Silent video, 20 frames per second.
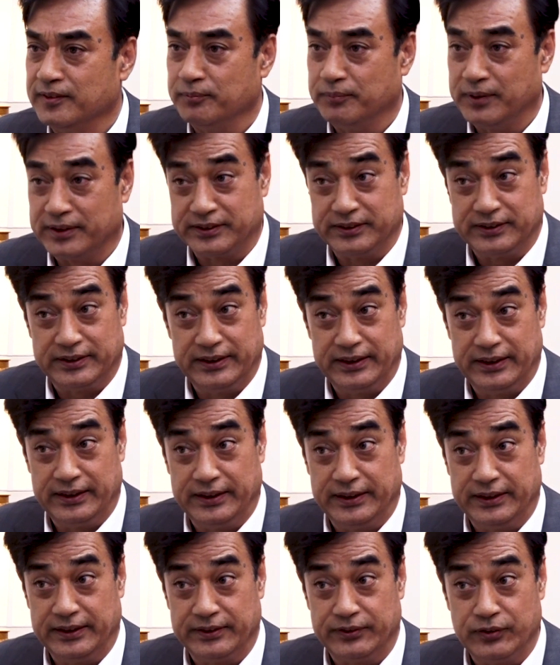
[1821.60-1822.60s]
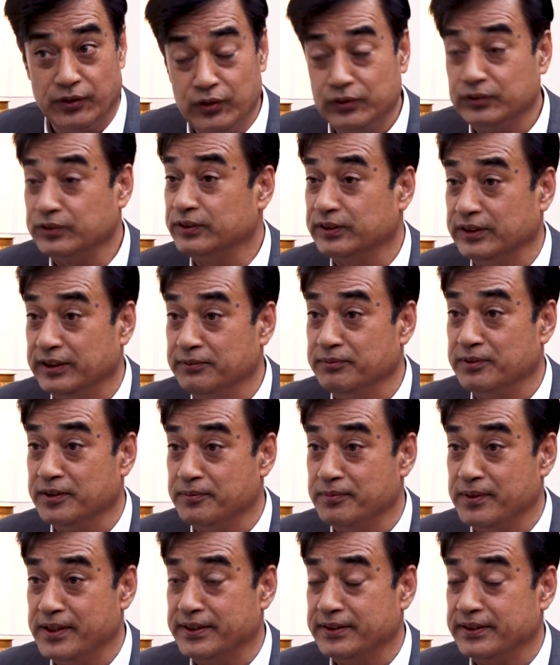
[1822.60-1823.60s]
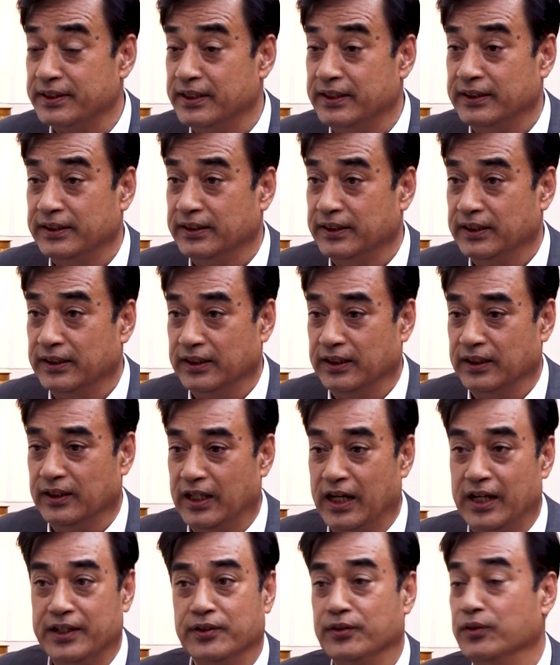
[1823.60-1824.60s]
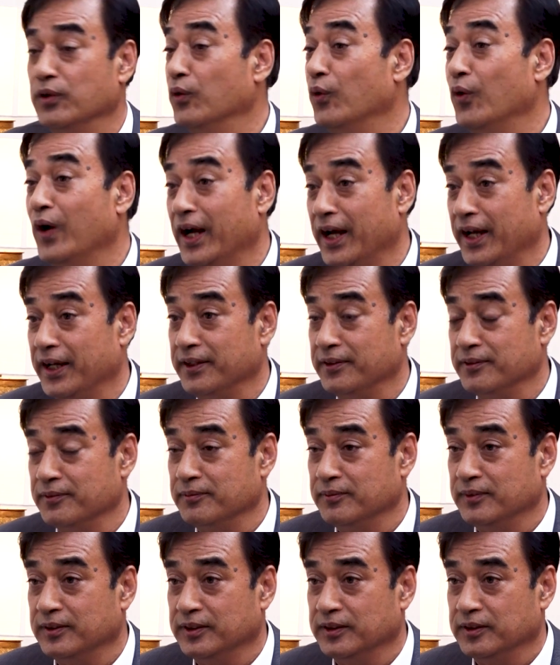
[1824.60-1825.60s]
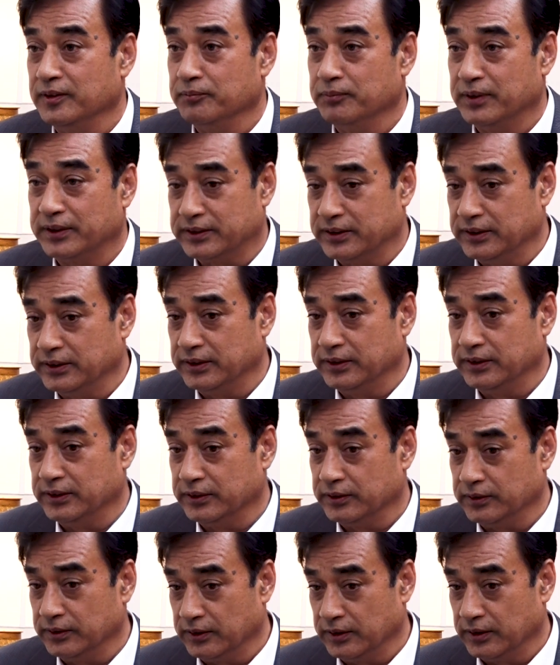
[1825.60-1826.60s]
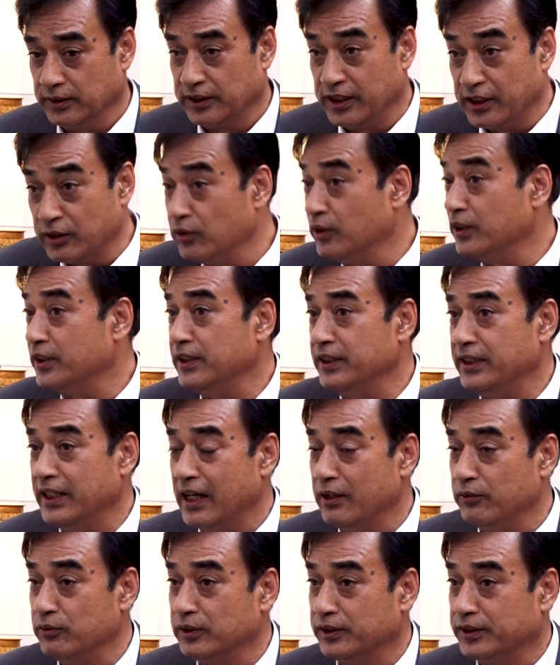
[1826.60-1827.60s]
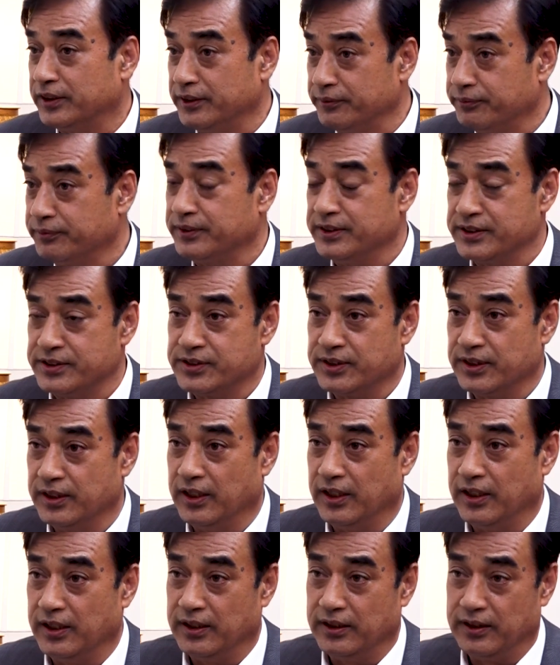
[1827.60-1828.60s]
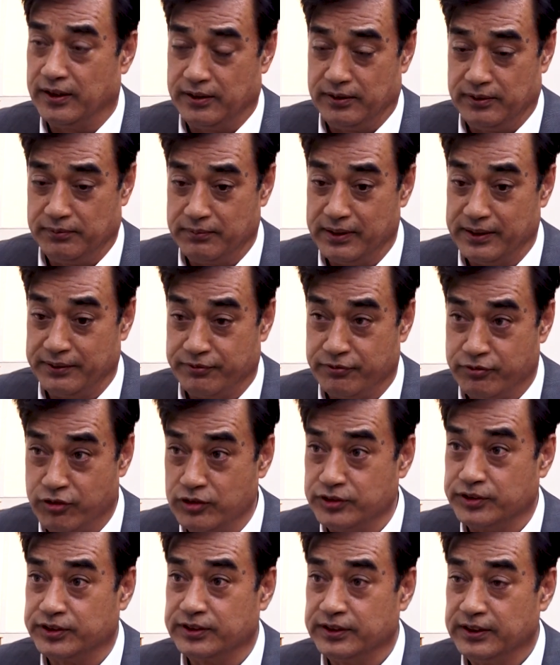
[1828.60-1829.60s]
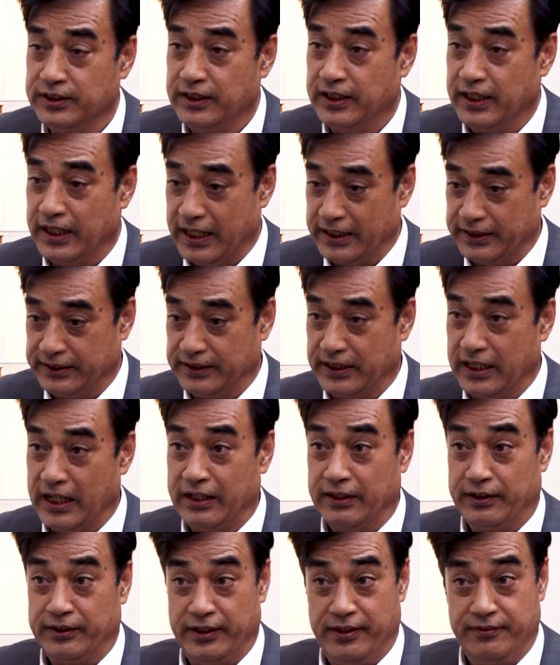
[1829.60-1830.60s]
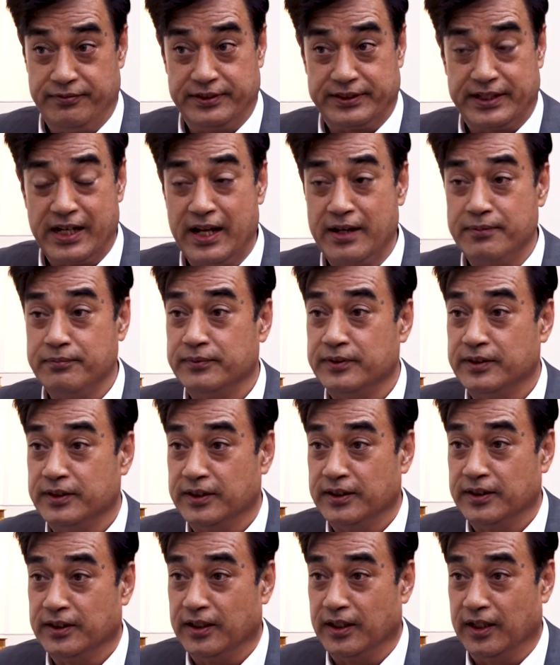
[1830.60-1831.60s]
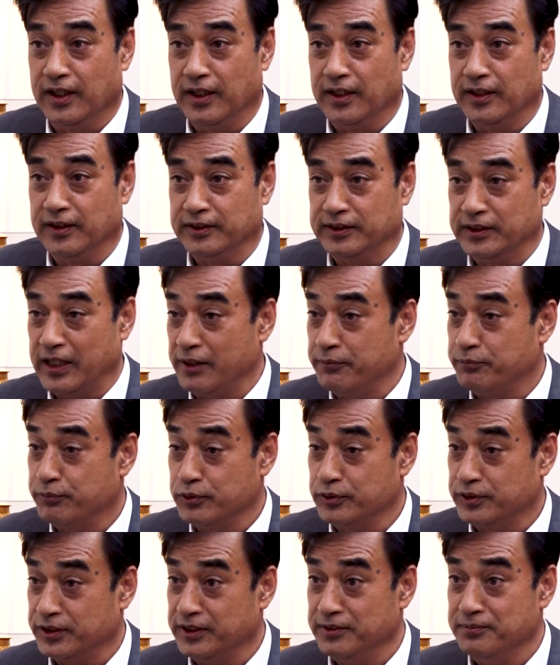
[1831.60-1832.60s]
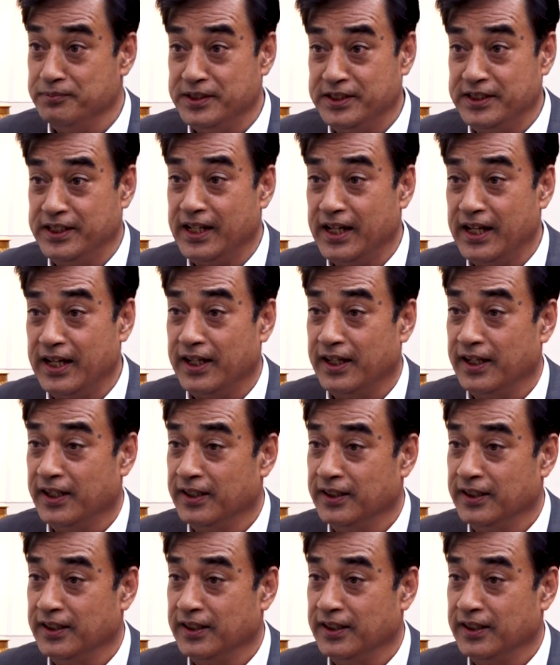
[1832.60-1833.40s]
But they don't implement, I don't know why. But regularly, I will keep this, my force, and every time I put in media,